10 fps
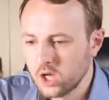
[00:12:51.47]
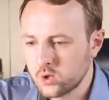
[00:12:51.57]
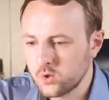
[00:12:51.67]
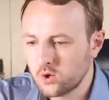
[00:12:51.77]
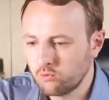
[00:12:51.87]

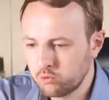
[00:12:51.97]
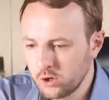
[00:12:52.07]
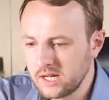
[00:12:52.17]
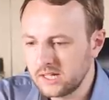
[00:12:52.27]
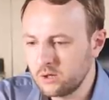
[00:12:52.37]
So it's a
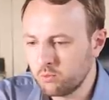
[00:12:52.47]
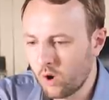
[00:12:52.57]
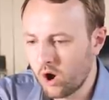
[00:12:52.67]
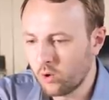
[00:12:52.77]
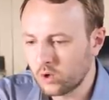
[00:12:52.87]
really
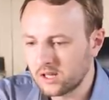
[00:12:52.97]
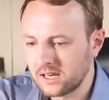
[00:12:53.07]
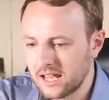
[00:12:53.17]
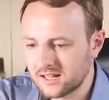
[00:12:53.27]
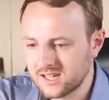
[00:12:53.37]
well
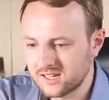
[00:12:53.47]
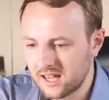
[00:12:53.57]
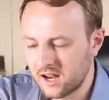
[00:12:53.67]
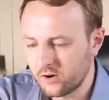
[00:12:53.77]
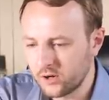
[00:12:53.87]
connected
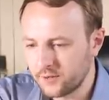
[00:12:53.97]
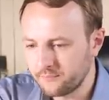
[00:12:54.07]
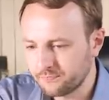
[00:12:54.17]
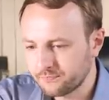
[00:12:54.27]
area.